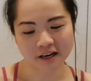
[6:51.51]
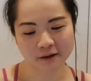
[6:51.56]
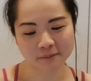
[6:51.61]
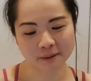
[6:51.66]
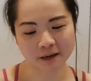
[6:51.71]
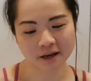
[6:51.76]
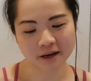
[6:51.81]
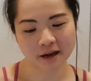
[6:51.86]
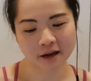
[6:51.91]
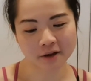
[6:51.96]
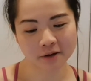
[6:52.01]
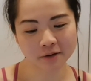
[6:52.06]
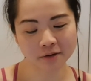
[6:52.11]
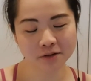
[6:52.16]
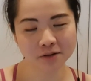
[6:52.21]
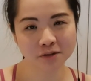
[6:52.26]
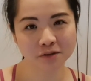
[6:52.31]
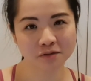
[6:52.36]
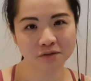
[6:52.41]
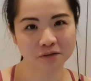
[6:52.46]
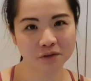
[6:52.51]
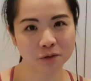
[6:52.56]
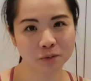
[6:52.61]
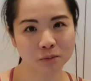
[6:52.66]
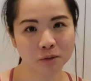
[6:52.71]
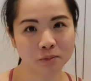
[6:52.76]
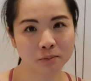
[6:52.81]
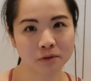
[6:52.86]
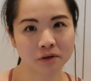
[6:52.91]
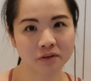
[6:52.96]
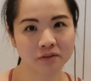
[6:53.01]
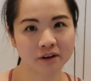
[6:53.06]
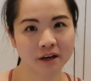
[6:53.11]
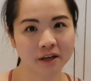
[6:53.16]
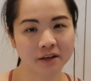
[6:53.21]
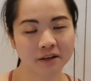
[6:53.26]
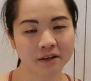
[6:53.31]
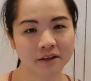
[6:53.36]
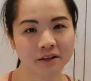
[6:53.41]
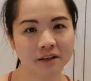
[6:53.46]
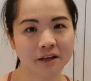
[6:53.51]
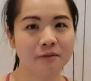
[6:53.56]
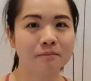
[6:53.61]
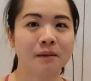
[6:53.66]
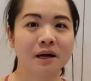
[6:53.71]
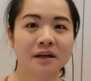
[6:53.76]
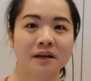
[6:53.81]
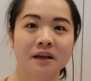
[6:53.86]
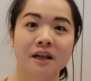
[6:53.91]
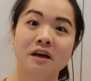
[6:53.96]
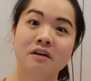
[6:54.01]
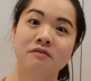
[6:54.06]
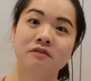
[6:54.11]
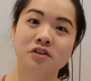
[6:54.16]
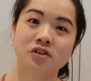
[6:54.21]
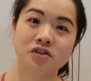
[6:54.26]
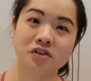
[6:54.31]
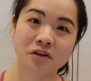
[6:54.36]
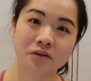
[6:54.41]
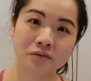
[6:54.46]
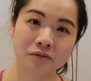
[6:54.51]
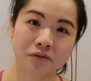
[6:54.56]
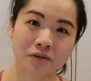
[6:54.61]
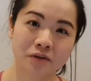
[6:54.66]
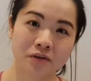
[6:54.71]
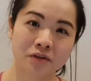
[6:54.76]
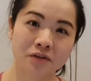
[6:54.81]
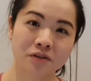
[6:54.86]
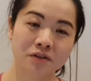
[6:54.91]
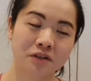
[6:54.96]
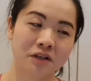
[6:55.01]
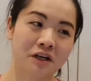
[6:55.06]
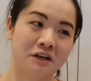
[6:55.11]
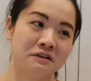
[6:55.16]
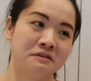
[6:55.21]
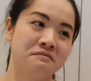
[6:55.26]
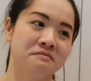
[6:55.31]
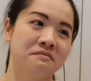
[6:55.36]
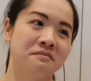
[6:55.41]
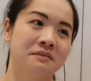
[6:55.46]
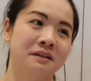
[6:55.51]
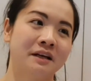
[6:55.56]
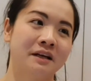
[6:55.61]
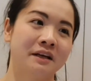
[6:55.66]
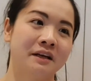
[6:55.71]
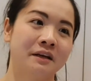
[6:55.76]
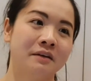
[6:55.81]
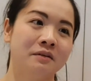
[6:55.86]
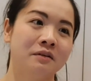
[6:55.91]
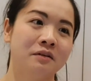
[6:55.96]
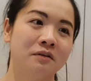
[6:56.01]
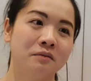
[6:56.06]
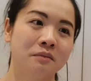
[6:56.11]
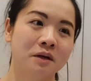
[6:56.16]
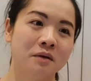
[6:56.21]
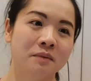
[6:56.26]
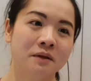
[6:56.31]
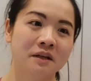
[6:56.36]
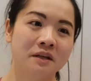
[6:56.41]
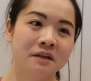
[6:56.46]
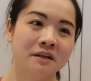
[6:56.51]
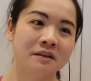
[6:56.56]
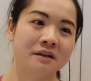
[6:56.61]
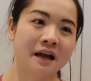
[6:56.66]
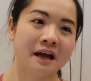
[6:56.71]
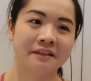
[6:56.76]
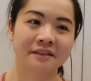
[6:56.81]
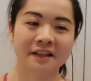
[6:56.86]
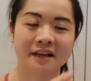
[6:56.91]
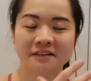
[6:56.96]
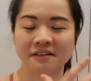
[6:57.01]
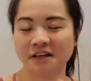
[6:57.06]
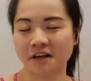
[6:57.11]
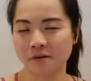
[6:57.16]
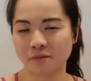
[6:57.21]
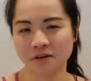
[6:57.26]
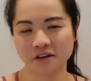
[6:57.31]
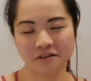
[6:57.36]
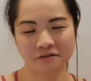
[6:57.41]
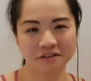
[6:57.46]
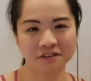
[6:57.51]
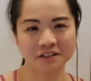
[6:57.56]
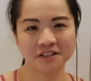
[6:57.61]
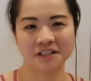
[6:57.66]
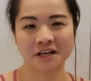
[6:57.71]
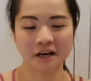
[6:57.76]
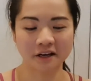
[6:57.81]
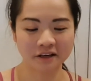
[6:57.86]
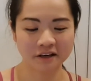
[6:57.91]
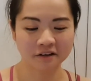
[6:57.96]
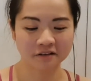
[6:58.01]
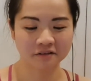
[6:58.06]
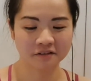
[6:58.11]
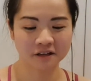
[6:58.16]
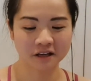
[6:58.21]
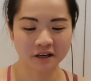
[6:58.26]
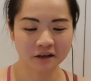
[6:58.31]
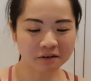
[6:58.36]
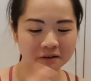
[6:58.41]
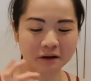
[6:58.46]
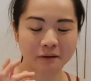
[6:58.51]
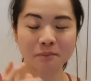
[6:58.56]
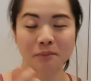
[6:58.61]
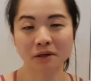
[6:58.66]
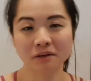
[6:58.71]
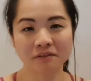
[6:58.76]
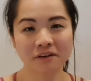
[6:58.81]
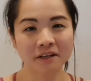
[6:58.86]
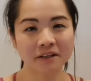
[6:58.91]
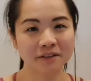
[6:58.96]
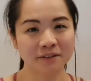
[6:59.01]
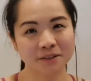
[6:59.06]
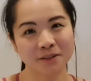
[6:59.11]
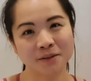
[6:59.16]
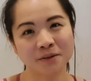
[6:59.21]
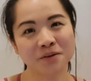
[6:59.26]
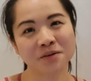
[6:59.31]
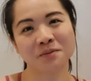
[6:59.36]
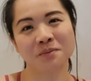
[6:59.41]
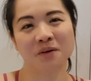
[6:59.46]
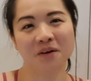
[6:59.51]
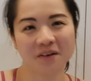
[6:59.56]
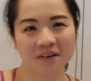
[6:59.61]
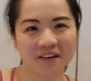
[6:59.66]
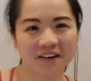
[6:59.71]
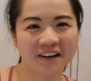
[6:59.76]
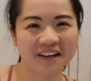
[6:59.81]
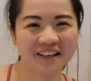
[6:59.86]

But I also feel more motivated in my life in general. Like, you know, maybe at that time when I first started, I feel like, oh, I'm motivated to cook more.